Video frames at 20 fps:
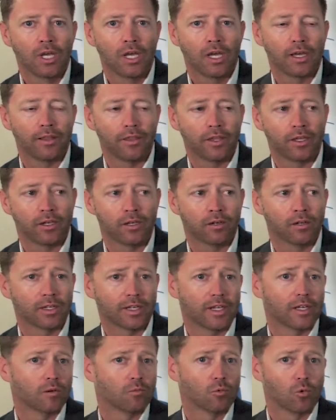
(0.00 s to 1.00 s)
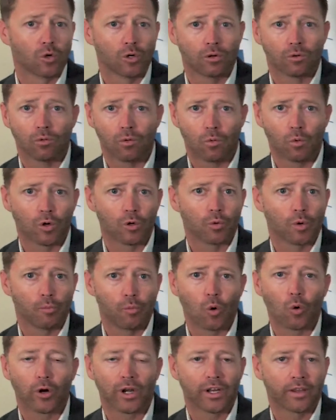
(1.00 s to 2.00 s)
And then again, we're
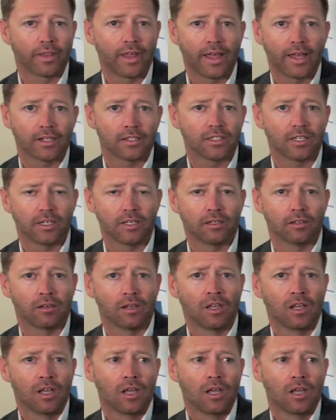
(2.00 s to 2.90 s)
reporting that and